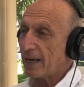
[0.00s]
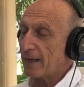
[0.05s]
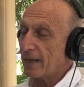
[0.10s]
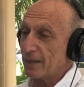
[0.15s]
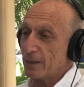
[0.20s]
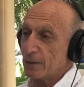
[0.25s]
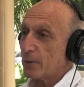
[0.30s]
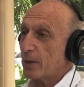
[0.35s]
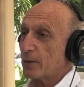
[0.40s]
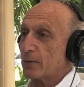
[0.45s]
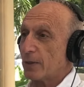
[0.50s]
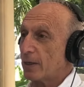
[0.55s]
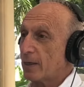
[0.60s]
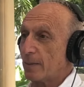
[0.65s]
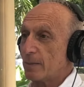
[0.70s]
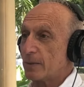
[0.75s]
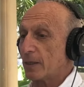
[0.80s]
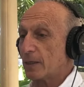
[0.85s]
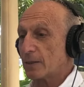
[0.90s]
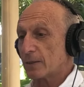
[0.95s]
hairdressing
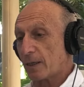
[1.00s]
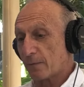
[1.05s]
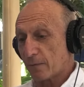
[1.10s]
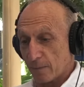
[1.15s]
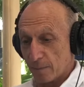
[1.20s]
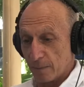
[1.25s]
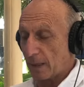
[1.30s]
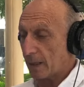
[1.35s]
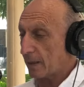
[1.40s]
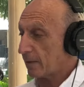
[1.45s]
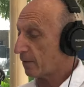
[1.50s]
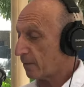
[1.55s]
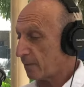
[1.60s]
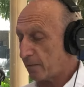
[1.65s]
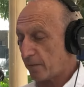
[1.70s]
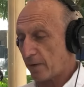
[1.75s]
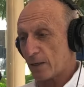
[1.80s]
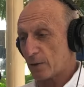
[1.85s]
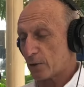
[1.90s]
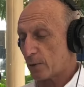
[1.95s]
comes in. Because like from
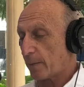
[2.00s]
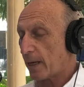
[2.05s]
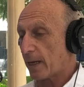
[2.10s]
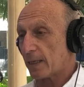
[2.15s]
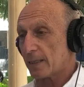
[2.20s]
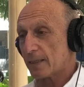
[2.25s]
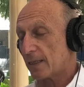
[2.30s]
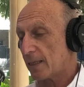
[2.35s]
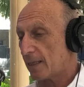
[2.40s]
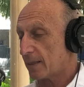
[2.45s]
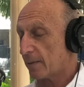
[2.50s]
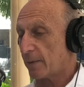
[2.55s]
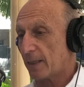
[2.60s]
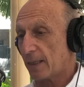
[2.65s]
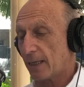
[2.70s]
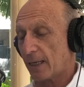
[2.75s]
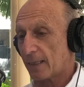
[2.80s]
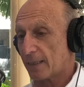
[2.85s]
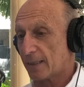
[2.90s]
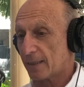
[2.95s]
fashion magazines, I mean,
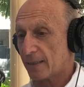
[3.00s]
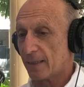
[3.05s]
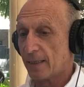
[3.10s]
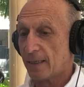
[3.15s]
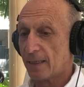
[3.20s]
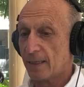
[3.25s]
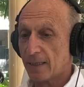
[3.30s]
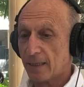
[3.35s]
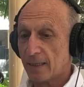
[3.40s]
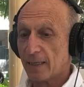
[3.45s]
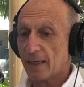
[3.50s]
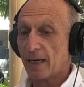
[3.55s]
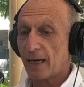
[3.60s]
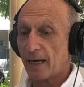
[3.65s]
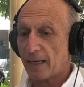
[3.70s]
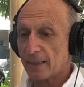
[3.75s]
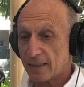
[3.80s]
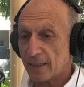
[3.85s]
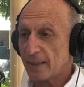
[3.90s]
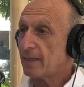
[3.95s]
like
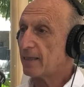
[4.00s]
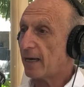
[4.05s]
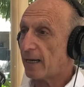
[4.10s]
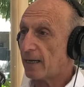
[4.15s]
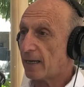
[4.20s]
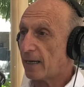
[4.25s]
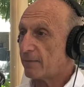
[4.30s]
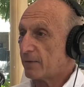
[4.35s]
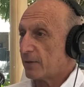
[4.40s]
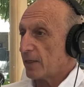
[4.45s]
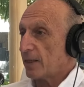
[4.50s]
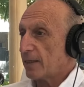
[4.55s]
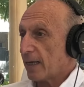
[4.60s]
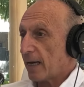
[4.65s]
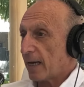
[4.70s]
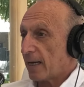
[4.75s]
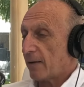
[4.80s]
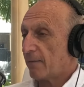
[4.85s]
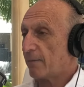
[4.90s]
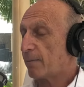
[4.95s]
I see that. I've seen
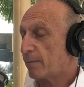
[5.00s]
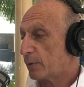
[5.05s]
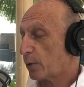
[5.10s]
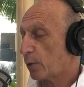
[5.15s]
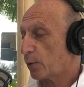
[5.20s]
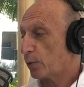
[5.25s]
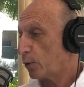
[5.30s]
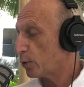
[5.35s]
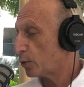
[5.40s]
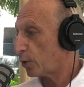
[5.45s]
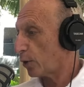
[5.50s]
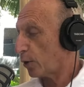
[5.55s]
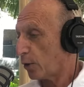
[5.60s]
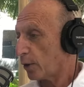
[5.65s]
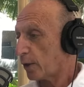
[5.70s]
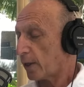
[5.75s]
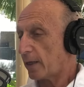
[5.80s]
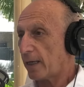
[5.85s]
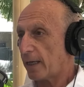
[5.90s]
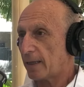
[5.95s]
that. I'm so used to
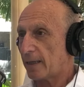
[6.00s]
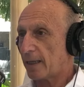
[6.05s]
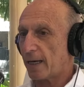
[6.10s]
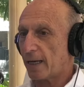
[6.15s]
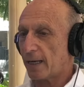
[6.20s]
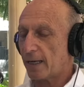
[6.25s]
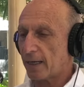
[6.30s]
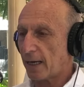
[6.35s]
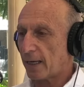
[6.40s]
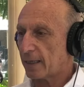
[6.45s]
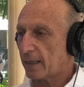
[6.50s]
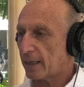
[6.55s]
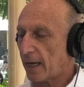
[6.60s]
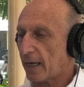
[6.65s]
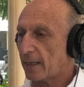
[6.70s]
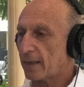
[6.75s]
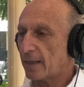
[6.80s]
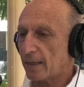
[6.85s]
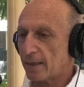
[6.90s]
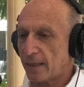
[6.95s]
looking at that, and I
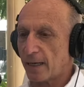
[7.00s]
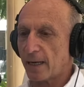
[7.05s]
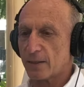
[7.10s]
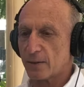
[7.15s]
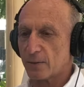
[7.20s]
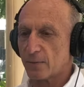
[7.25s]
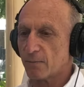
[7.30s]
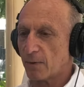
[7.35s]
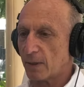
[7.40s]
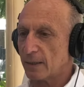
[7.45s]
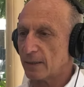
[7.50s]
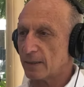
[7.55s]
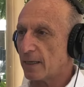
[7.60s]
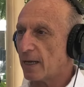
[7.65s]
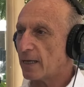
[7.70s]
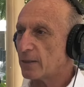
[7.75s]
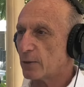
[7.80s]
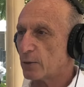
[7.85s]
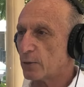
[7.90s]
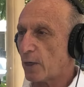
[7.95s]
get that that's what's
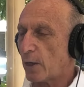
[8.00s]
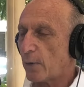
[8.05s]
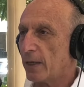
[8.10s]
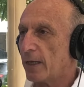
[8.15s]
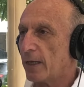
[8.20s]
necessary.